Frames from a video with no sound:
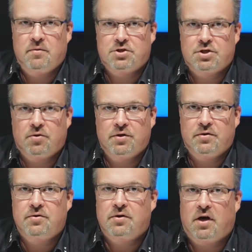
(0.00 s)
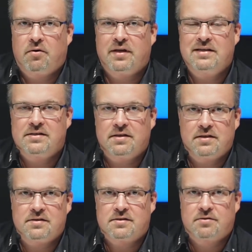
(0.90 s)
will show you how easy it
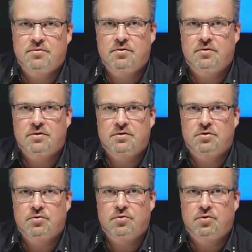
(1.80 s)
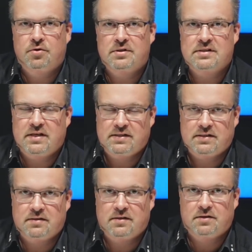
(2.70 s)
is to set
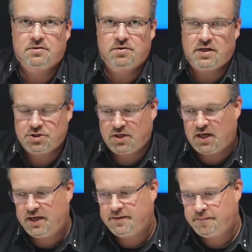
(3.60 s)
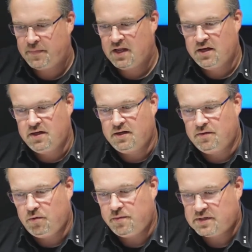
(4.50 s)
the crush line.
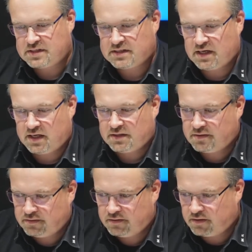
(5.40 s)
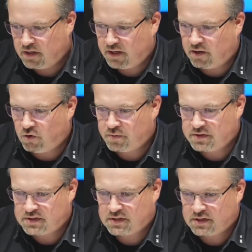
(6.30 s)
We will start and
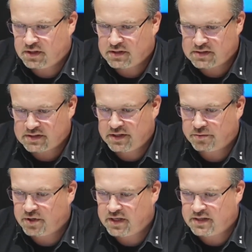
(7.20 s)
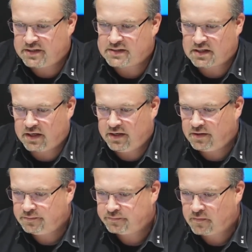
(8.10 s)
open the secret ear designer.